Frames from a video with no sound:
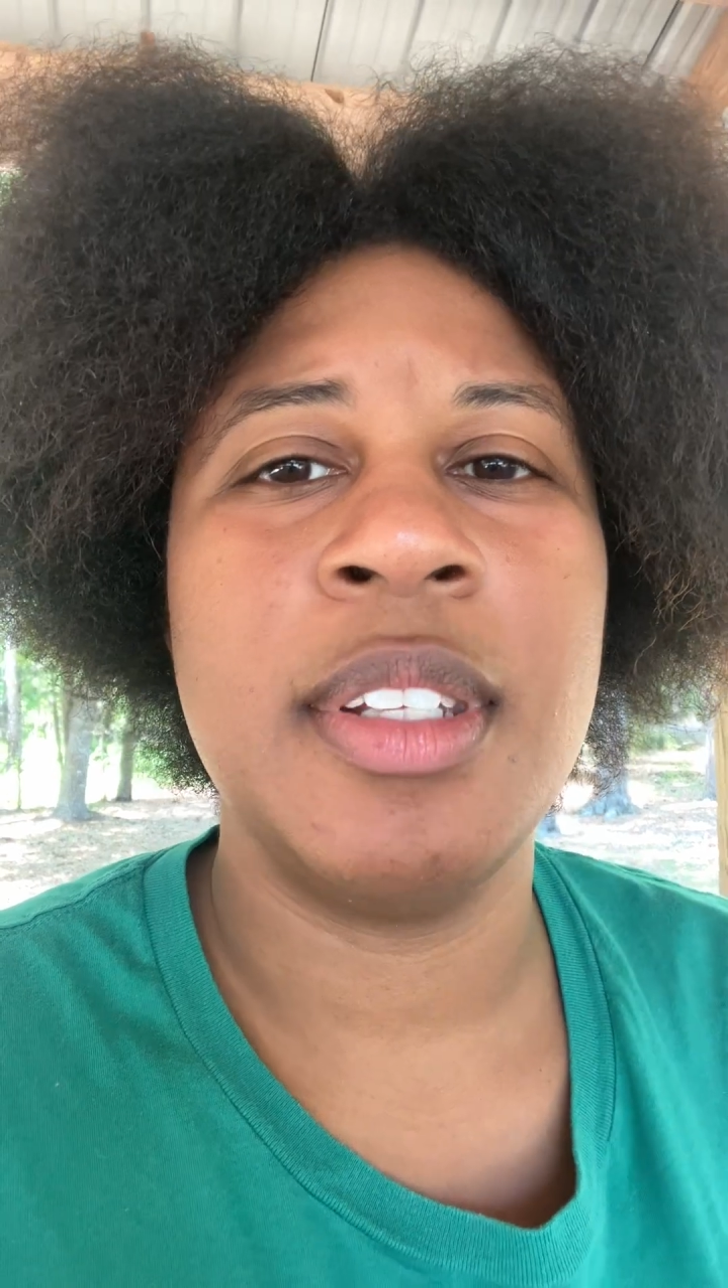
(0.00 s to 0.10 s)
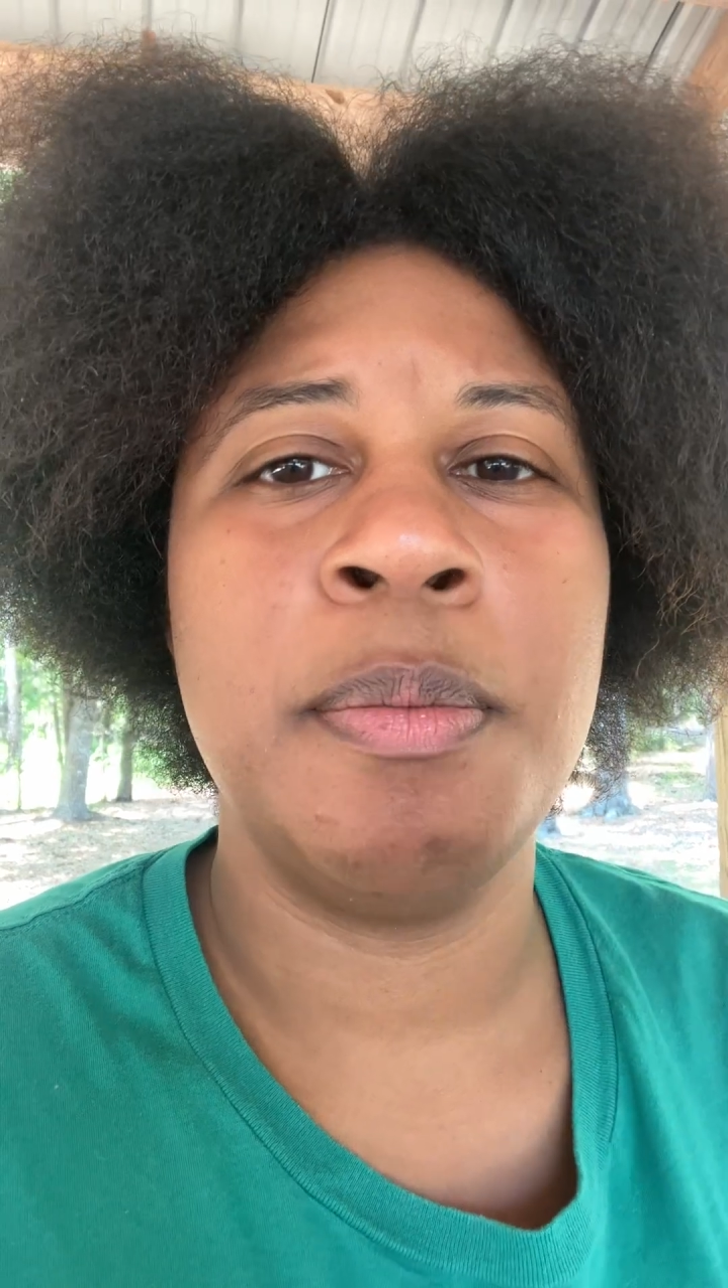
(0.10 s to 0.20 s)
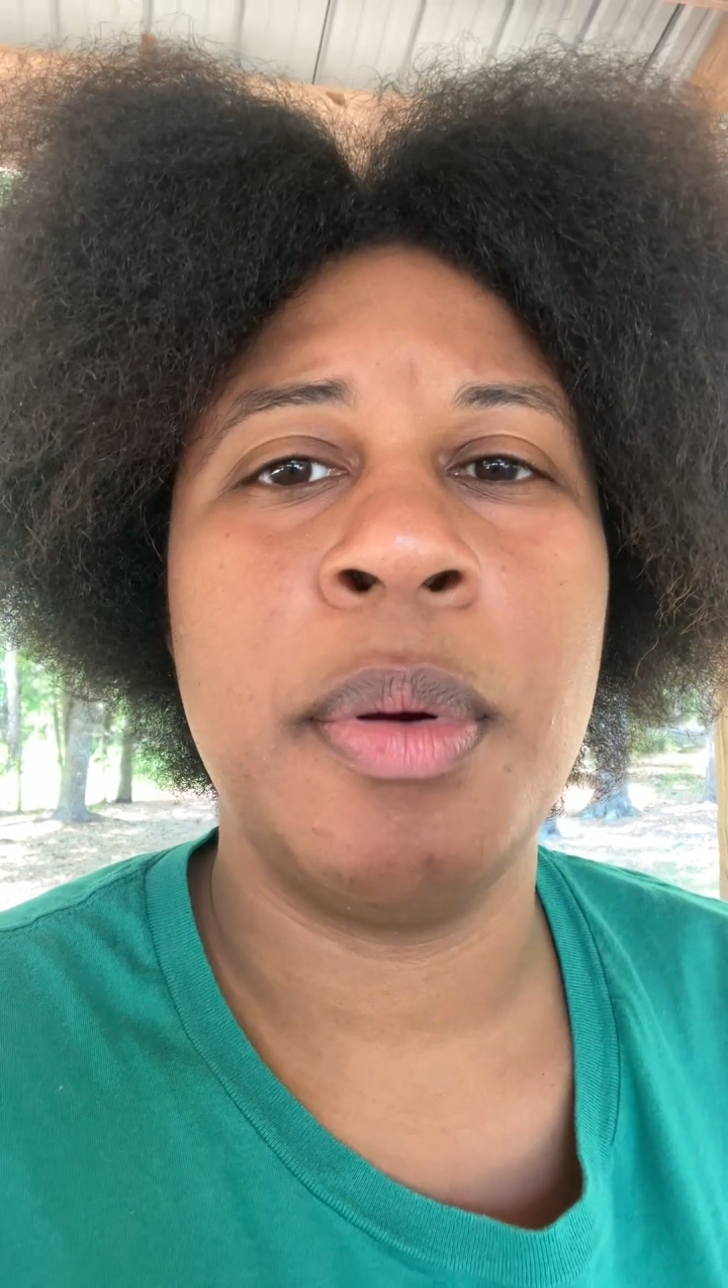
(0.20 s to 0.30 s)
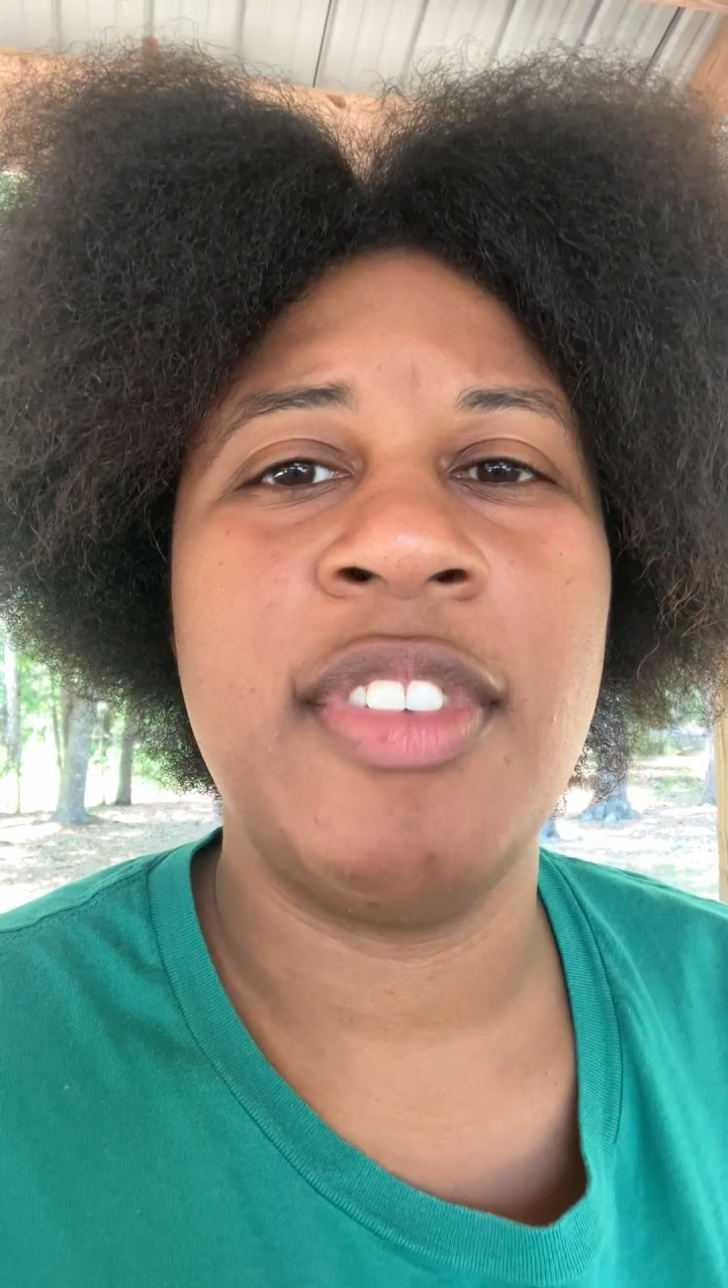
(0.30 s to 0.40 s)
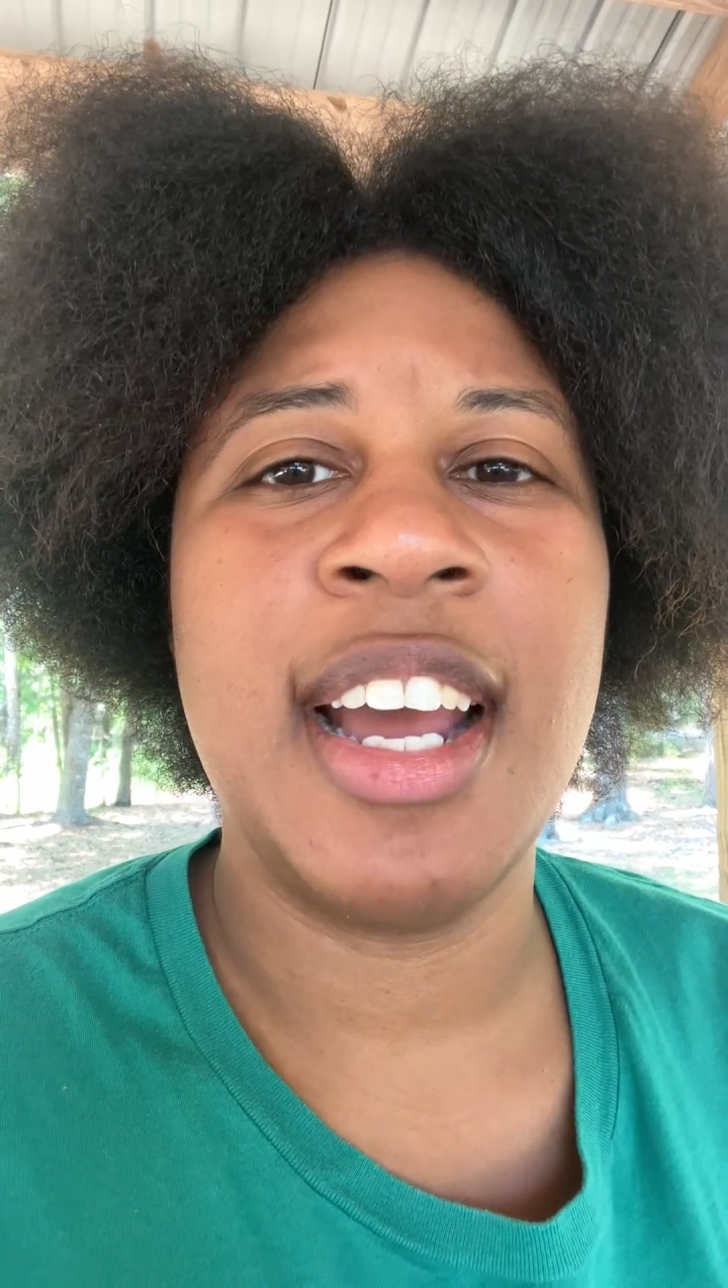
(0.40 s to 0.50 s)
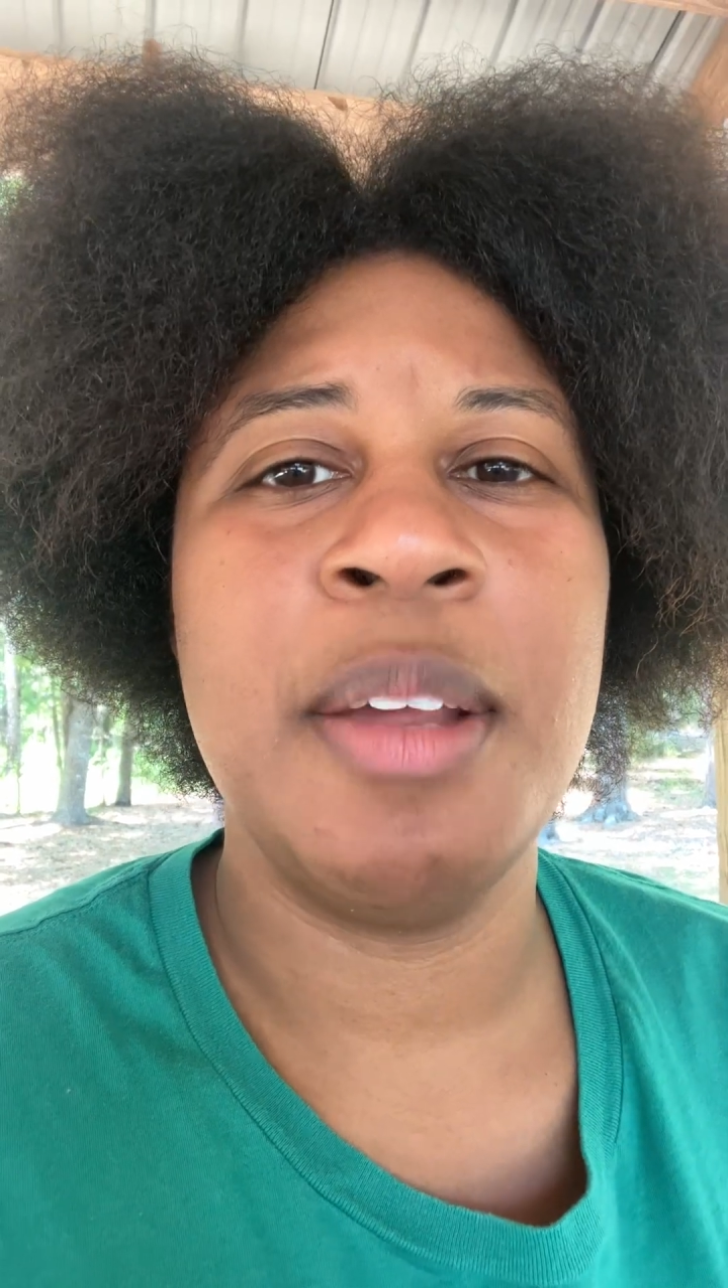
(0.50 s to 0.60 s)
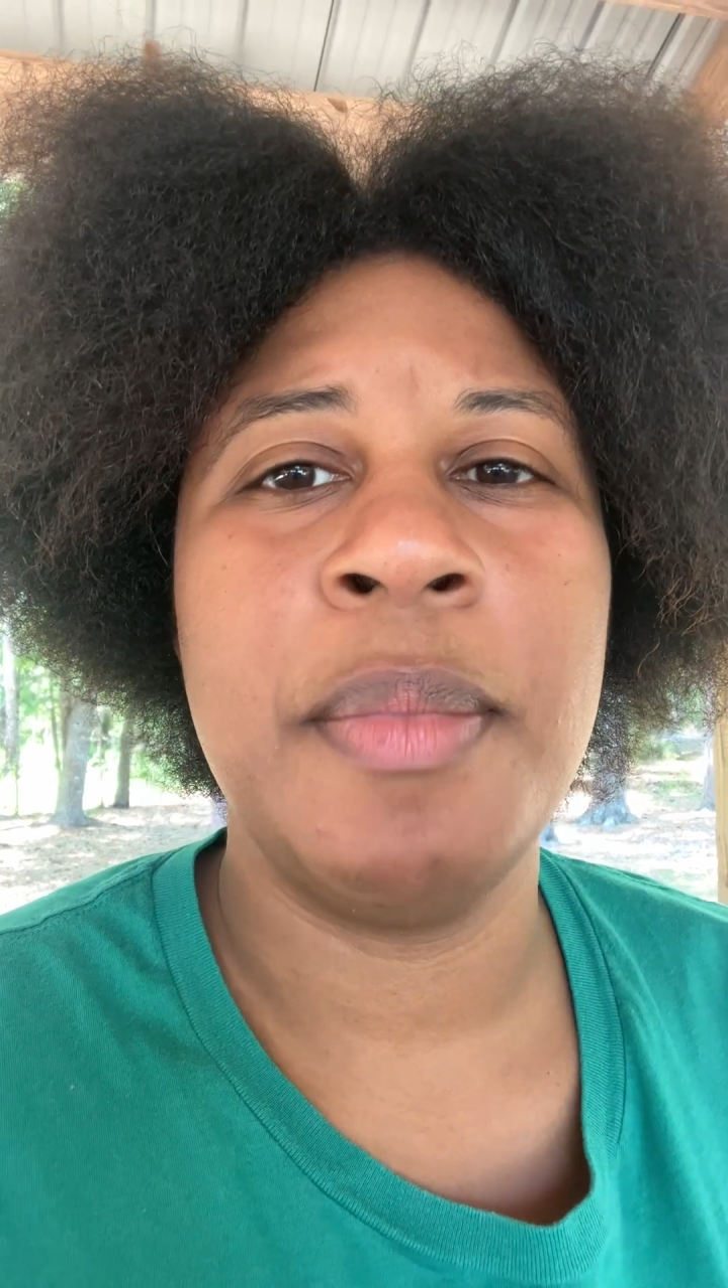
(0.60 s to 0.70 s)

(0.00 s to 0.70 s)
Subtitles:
the provider